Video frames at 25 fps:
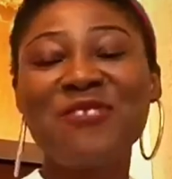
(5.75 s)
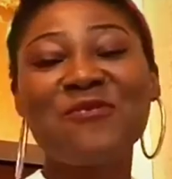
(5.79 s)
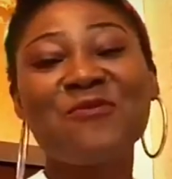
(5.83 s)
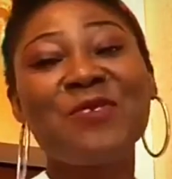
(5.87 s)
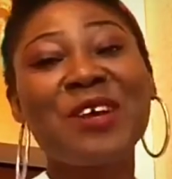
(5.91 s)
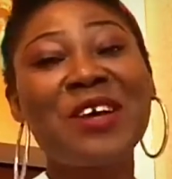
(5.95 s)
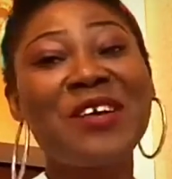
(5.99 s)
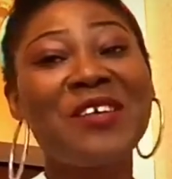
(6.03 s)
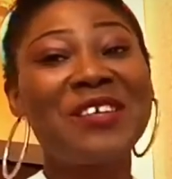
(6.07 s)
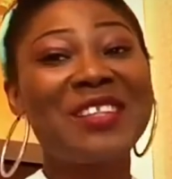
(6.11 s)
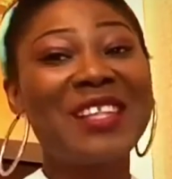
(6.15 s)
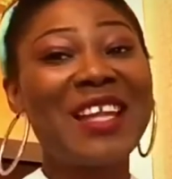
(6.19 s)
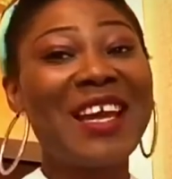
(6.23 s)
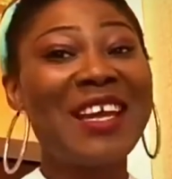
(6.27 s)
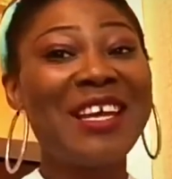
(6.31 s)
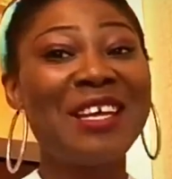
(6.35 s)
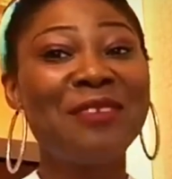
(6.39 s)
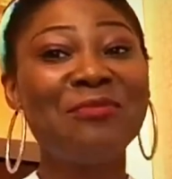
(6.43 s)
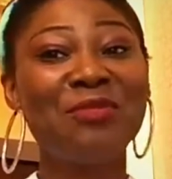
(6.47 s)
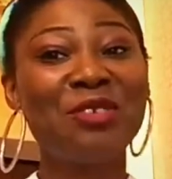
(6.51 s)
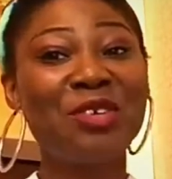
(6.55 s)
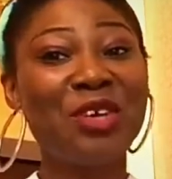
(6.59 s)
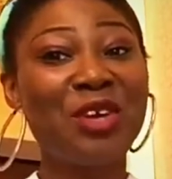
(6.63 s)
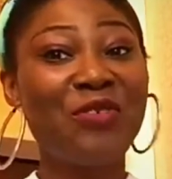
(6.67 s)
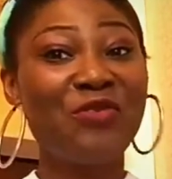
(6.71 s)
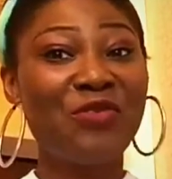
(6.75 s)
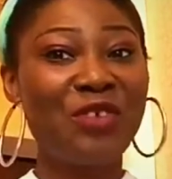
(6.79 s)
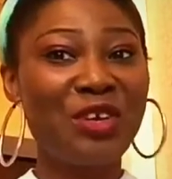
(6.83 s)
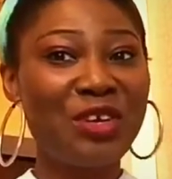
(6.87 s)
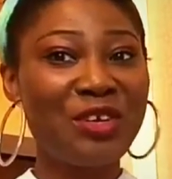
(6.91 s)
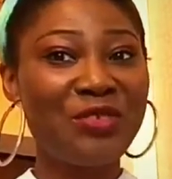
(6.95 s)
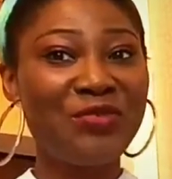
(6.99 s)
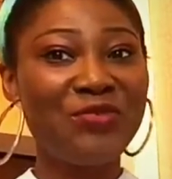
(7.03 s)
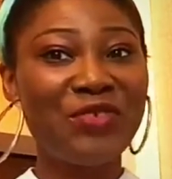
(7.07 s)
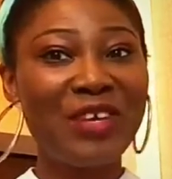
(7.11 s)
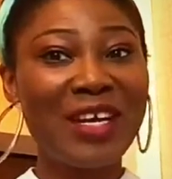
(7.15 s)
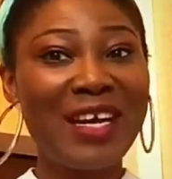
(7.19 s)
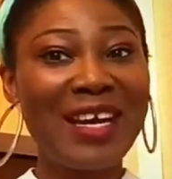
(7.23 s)
Well, I am doing
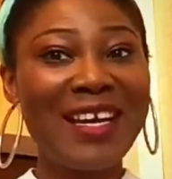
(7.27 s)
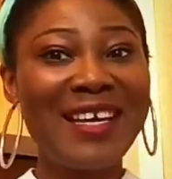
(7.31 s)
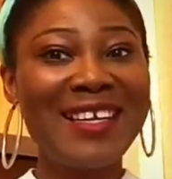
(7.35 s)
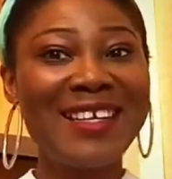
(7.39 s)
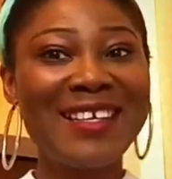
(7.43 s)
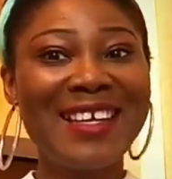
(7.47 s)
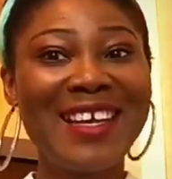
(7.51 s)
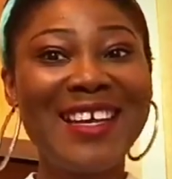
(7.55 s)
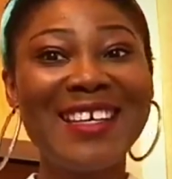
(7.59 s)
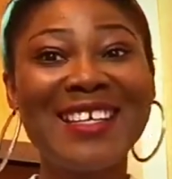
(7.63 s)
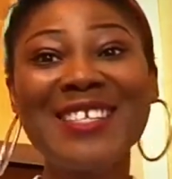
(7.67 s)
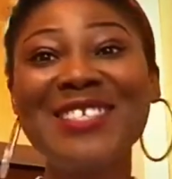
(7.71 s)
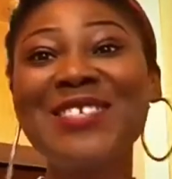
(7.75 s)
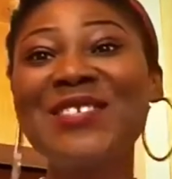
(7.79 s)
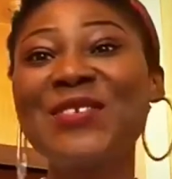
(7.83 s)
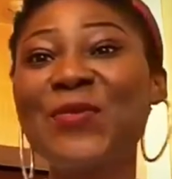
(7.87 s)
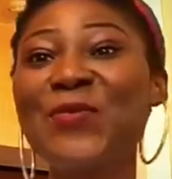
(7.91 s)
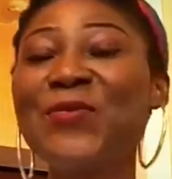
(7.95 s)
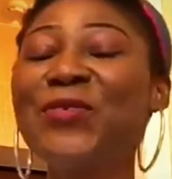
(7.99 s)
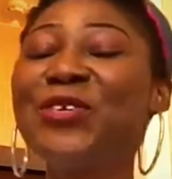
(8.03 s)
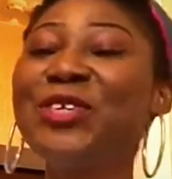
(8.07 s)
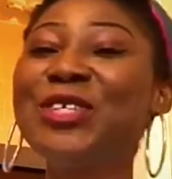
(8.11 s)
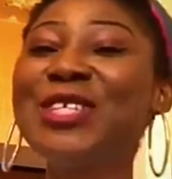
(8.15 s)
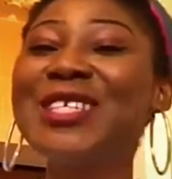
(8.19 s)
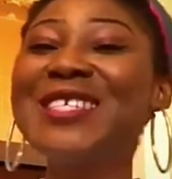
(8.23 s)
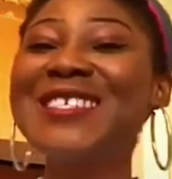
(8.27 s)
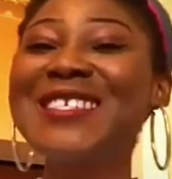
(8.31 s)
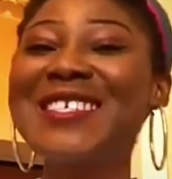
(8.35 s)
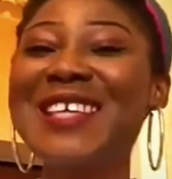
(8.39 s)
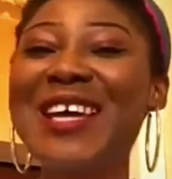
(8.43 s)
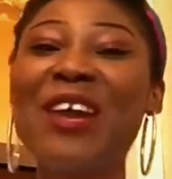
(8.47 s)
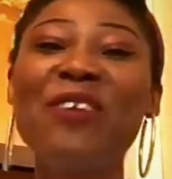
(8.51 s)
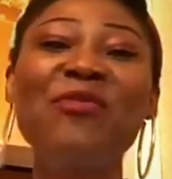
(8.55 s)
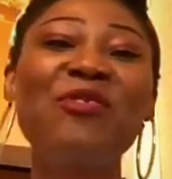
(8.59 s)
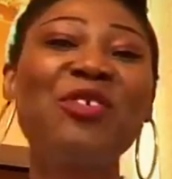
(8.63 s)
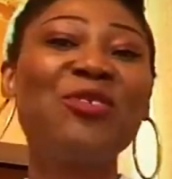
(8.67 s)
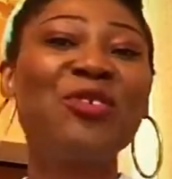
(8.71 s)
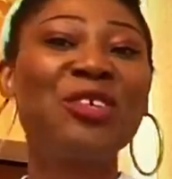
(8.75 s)
very fine, and I suppose
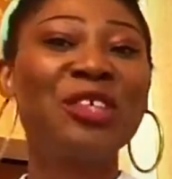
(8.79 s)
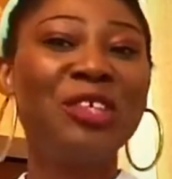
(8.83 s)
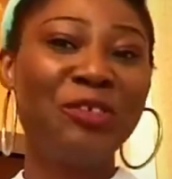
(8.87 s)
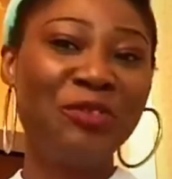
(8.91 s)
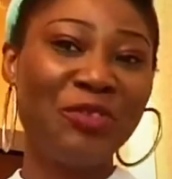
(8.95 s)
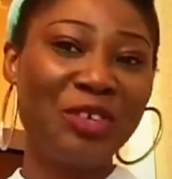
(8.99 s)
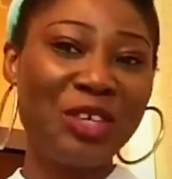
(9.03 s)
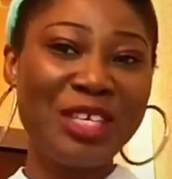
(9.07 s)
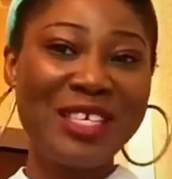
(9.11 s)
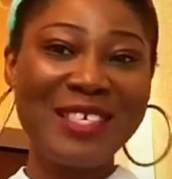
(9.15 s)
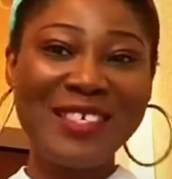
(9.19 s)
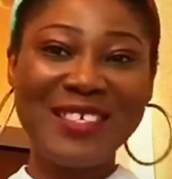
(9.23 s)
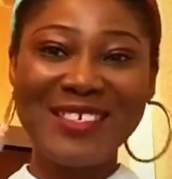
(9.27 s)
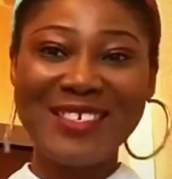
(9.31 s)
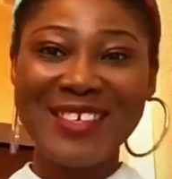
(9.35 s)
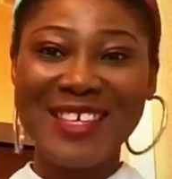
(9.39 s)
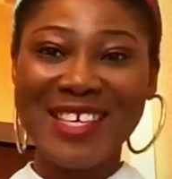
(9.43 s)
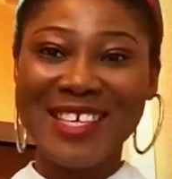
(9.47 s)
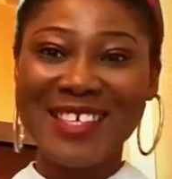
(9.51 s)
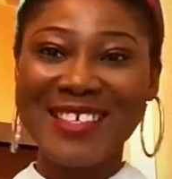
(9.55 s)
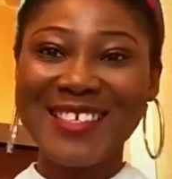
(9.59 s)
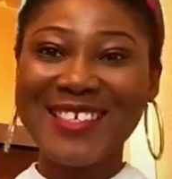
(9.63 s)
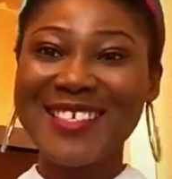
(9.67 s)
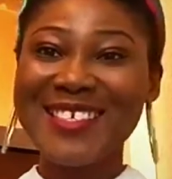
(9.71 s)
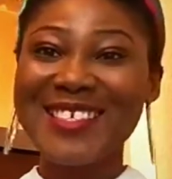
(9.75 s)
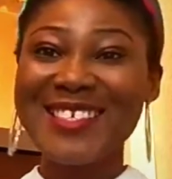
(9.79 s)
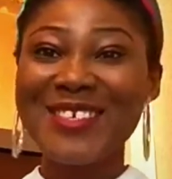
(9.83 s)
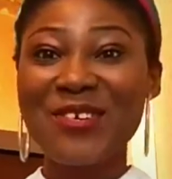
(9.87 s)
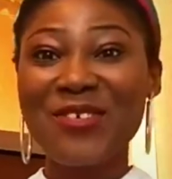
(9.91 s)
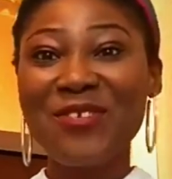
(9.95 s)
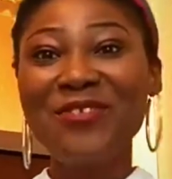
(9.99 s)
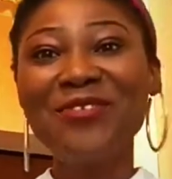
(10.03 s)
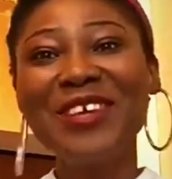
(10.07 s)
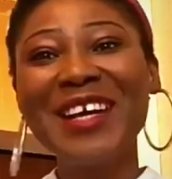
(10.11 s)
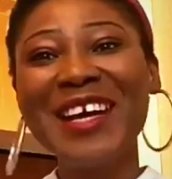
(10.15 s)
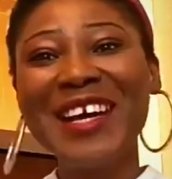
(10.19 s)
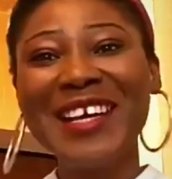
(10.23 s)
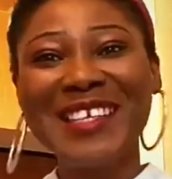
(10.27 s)
every one of you is doing
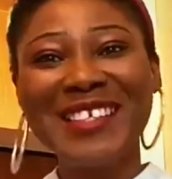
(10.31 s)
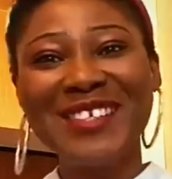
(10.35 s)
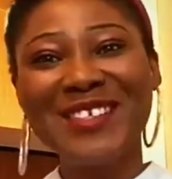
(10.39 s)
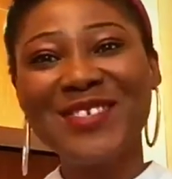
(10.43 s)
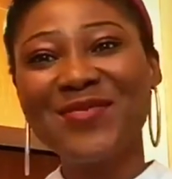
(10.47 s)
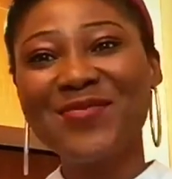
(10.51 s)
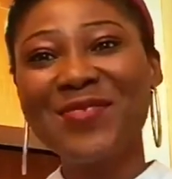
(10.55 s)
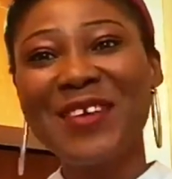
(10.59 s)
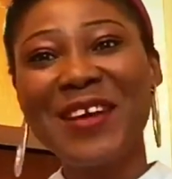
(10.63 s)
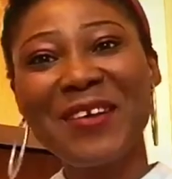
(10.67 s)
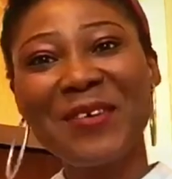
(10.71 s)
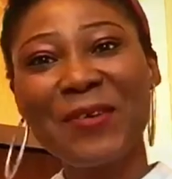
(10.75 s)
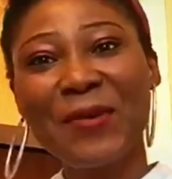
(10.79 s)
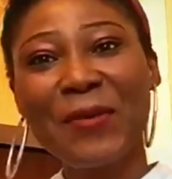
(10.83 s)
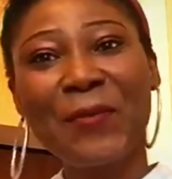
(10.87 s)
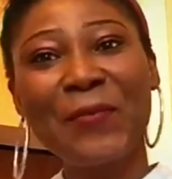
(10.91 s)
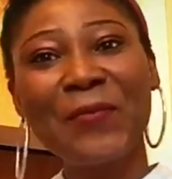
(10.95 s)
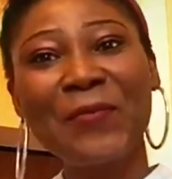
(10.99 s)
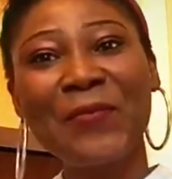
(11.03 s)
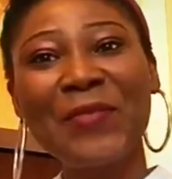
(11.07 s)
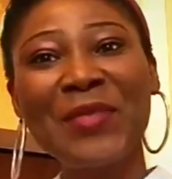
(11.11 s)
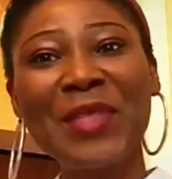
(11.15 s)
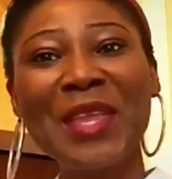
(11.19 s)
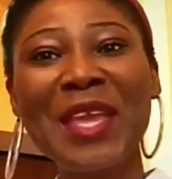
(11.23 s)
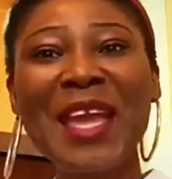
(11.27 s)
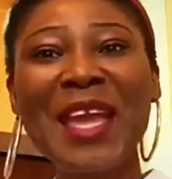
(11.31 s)
so fine as well.